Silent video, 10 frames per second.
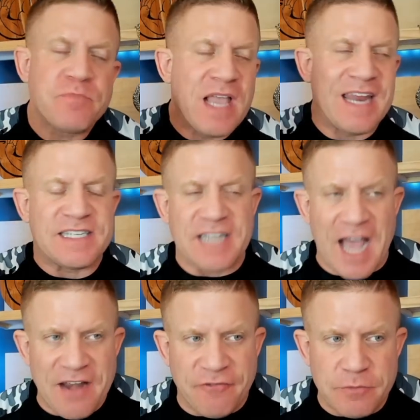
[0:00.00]
And
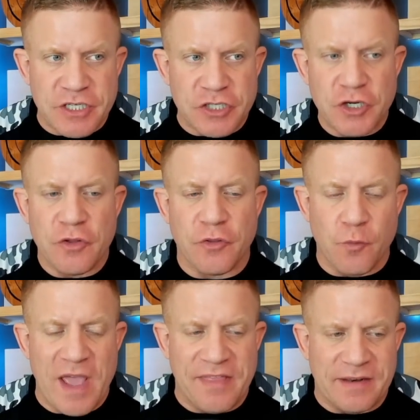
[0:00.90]
aside from just the
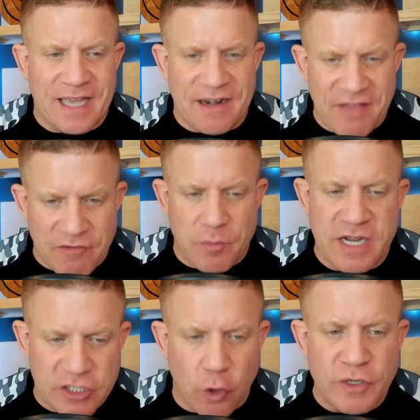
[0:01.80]
way that kind of
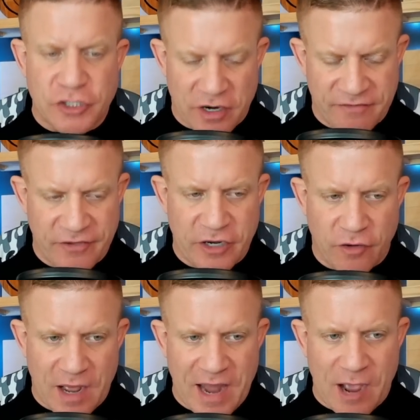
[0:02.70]
everybody's always trying to
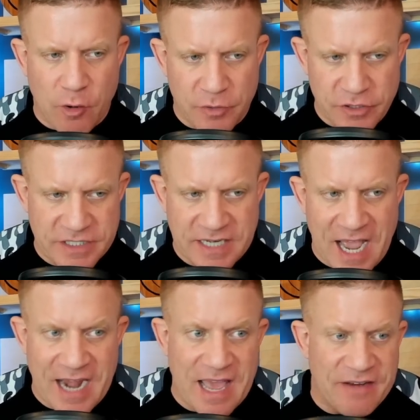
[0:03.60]
figure out how a person
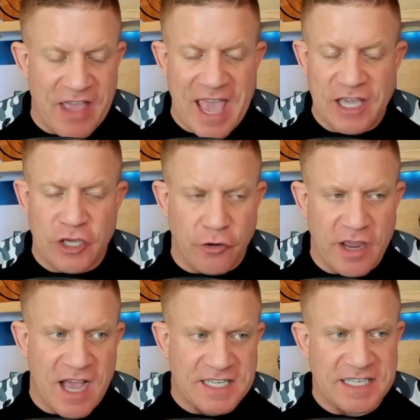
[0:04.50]
died out of A,
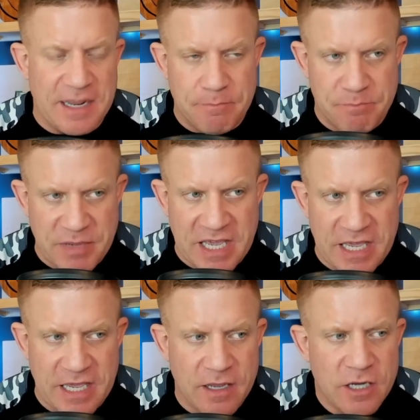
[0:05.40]
curiosity, and
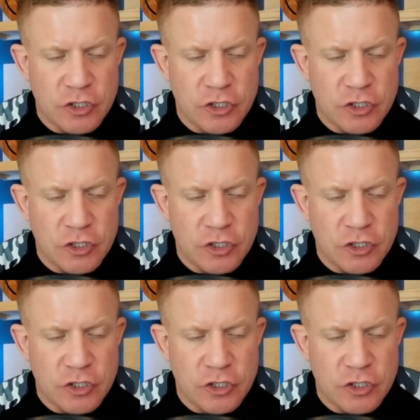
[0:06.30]
B,